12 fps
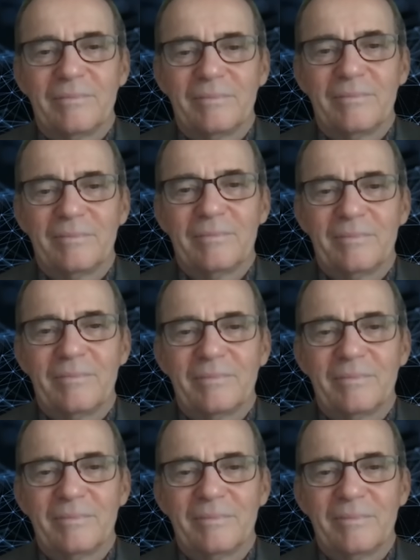
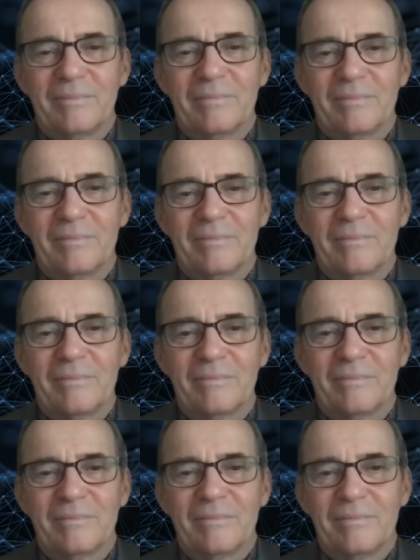
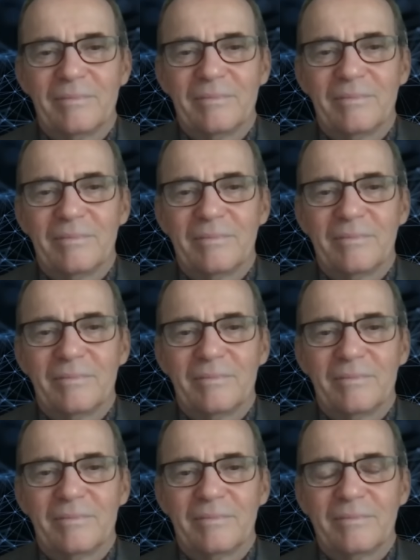
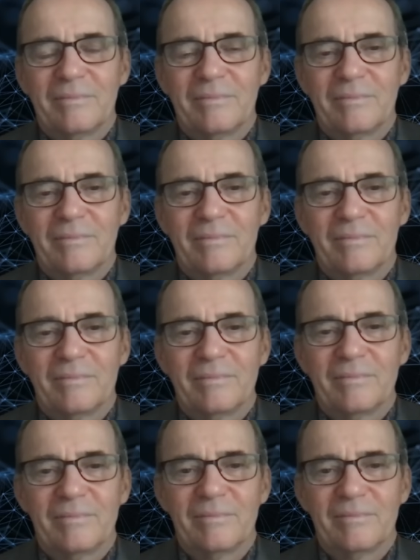
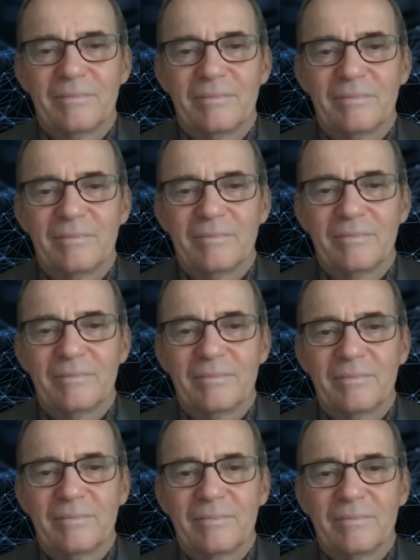
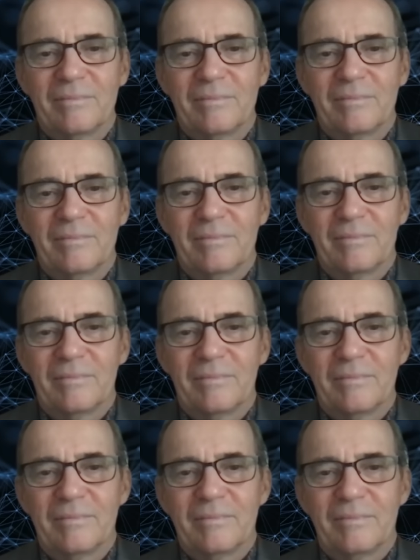
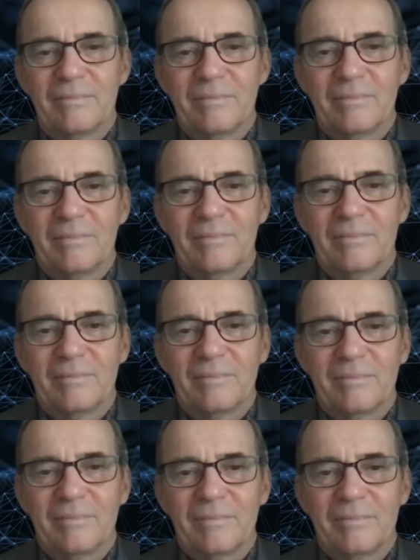
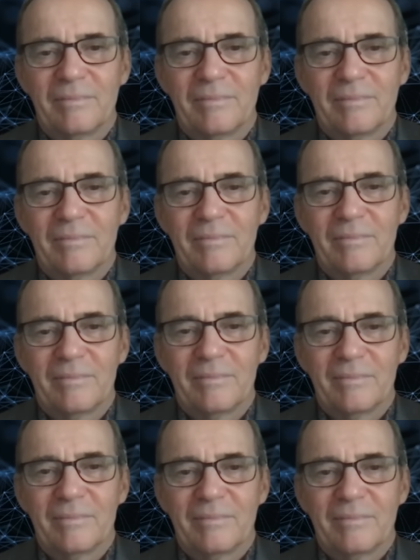(not speaking)